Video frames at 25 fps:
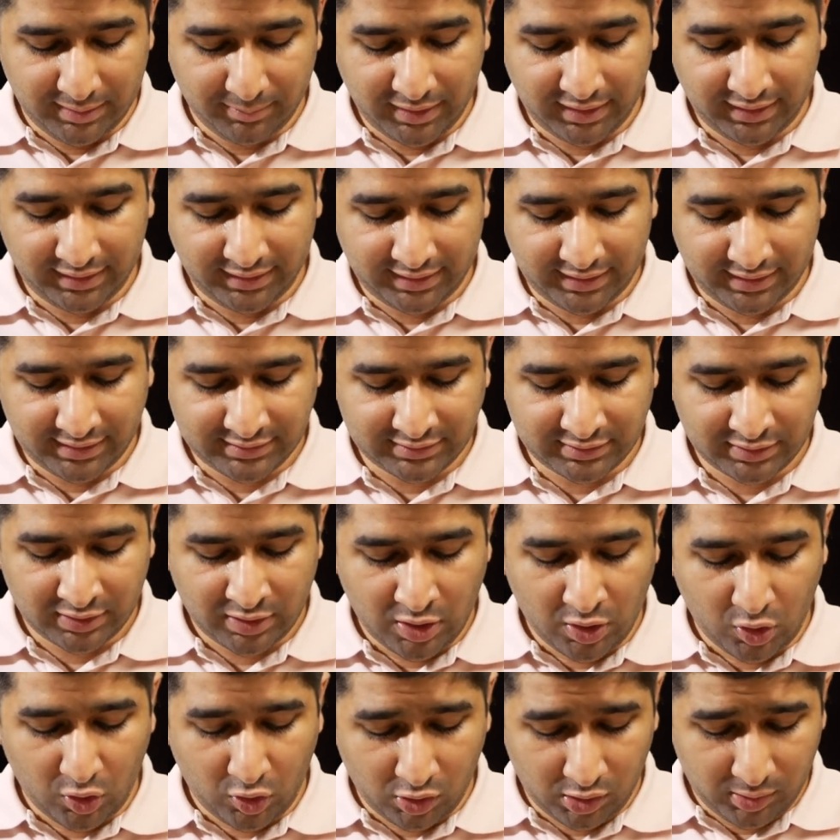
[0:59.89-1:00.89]
In my
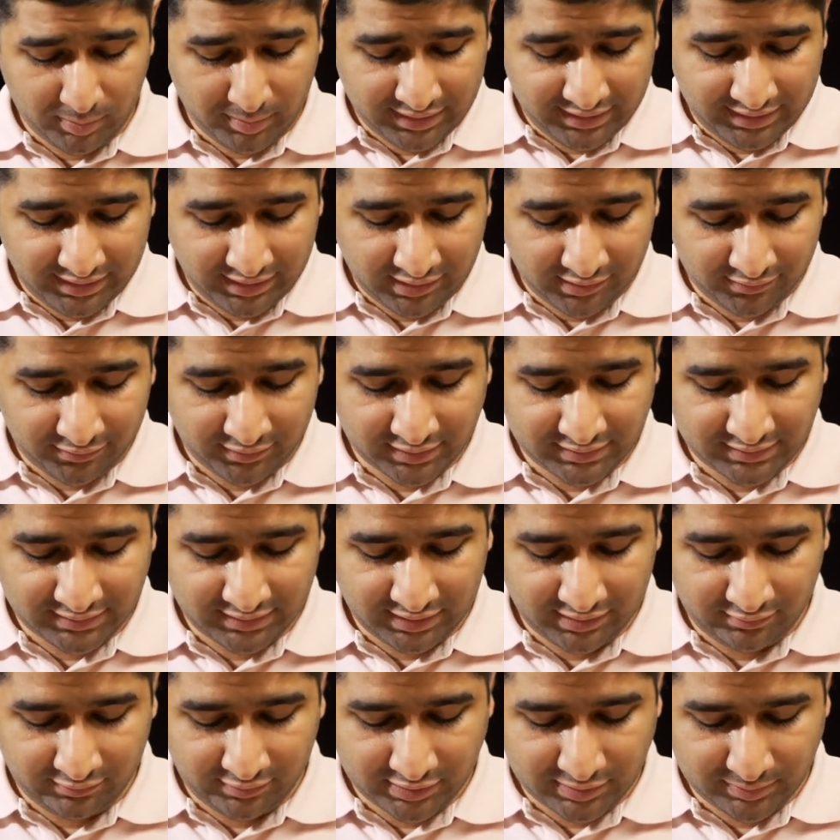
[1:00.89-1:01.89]
case, all my
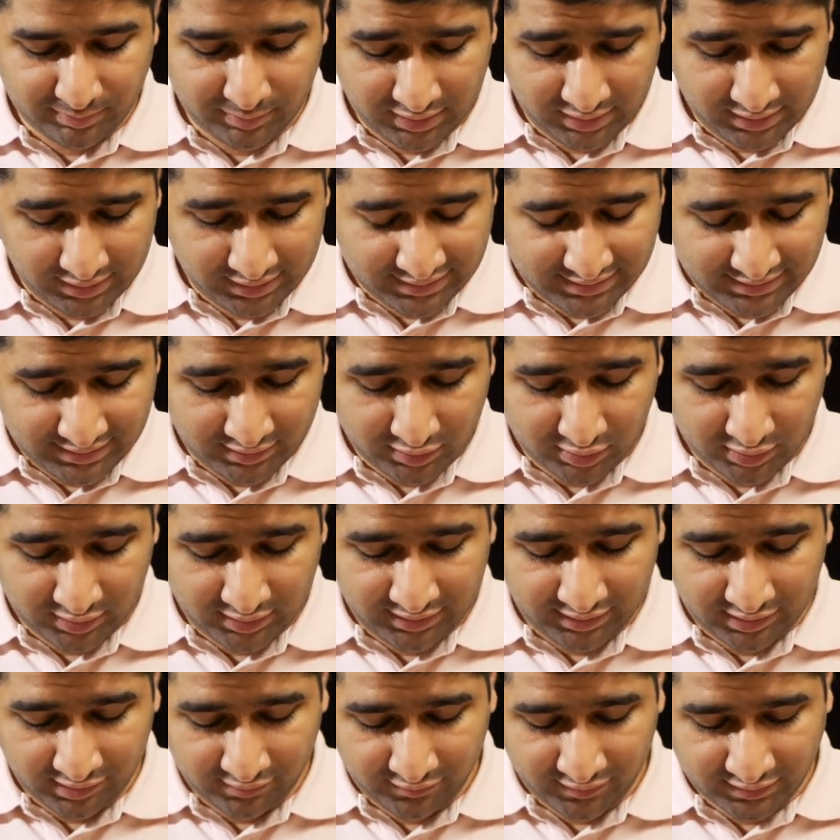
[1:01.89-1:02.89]
TFSA investment is
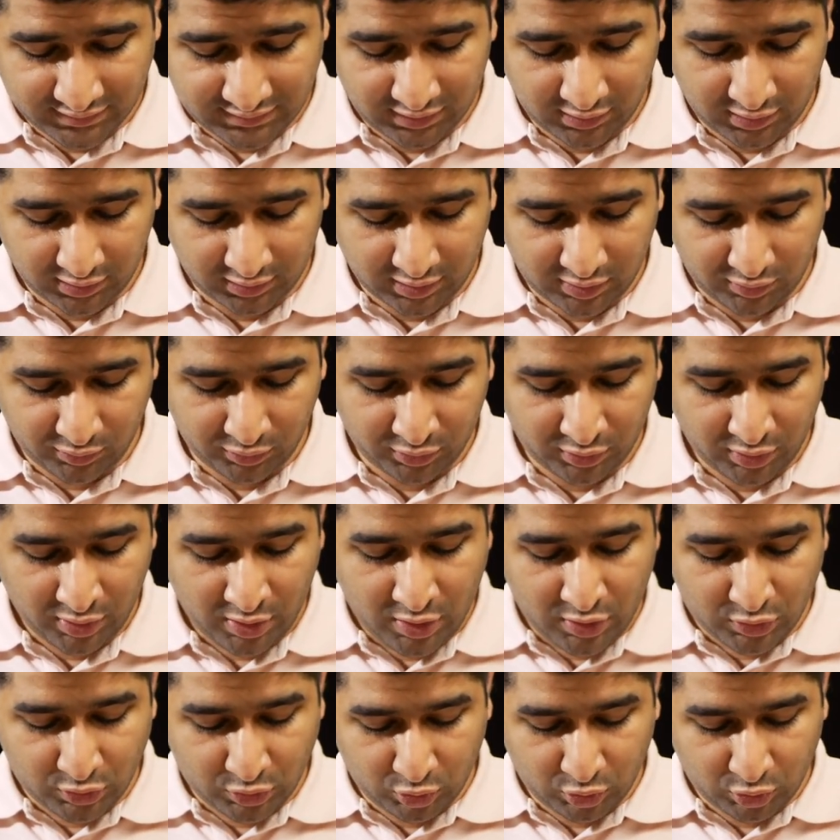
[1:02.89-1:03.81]
in the TFSA account,